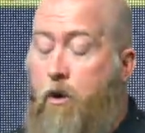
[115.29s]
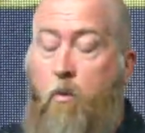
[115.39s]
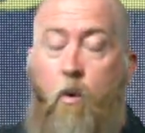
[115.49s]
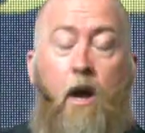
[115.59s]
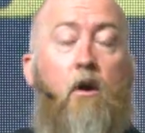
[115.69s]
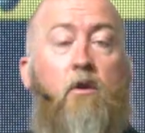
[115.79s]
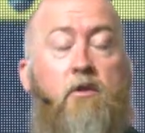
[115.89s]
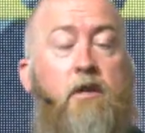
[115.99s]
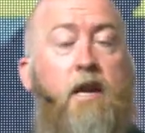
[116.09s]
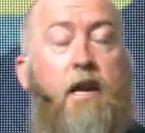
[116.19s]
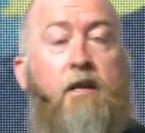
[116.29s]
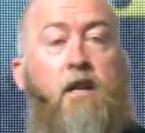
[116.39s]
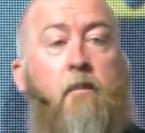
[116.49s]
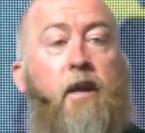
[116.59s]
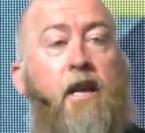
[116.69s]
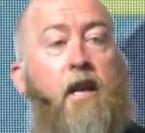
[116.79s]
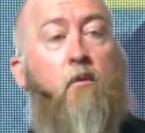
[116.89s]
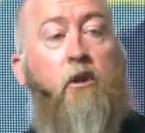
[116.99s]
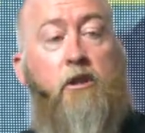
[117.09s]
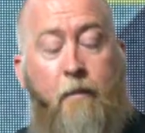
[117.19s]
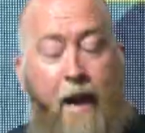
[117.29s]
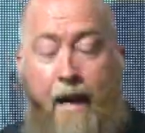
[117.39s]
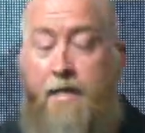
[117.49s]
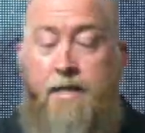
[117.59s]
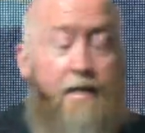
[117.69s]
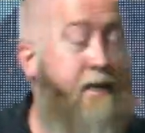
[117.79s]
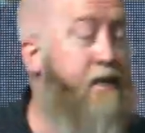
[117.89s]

Tauren Wells is going to be leading worship and